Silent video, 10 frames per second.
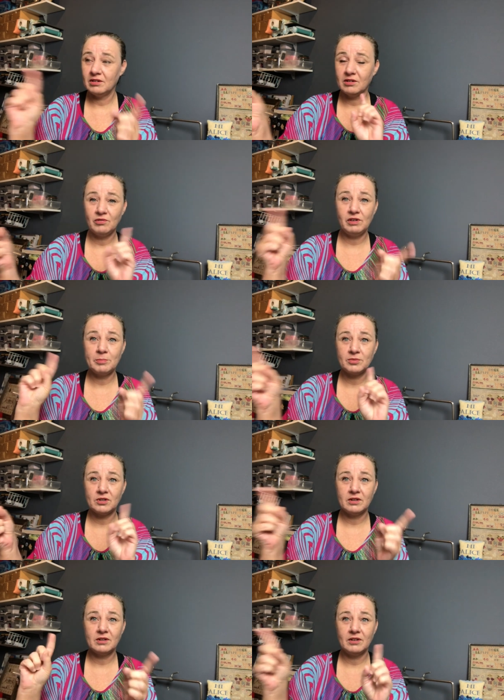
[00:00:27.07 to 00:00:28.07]
flipped
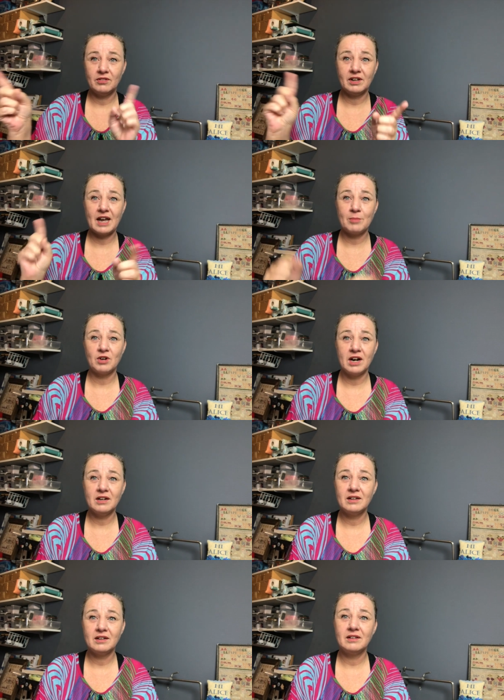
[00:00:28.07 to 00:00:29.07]
the camera
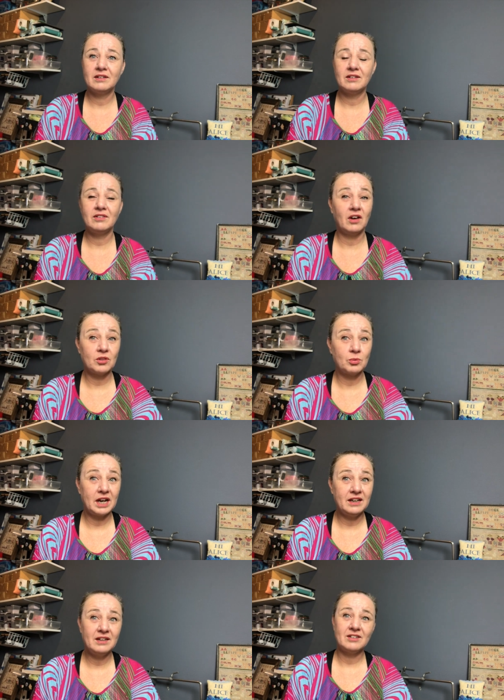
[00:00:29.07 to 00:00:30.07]
the other
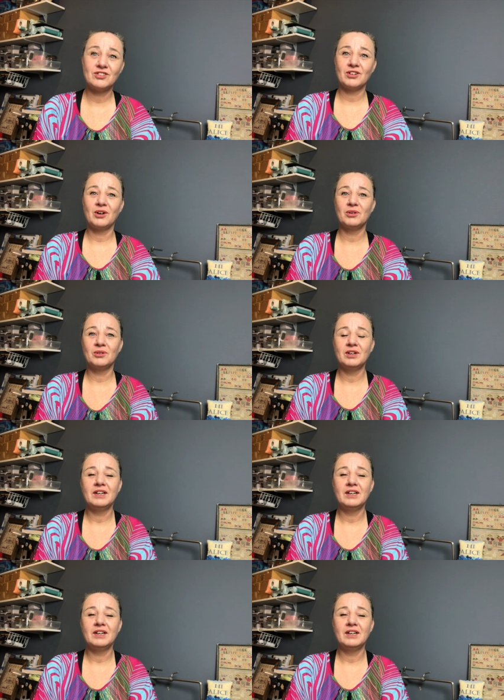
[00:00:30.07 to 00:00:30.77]
way. So